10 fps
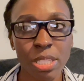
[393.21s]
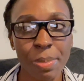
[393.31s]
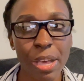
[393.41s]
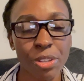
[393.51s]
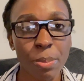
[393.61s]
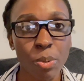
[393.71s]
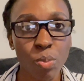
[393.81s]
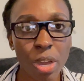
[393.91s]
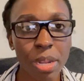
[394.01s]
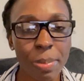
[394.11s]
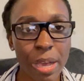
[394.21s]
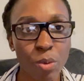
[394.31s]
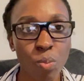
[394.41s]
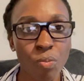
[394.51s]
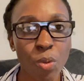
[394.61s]
about number one,
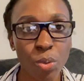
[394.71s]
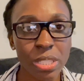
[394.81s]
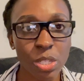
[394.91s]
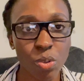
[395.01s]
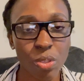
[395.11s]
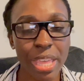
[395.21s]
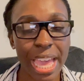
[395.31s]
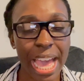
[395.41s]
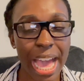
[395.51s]
about focusing on that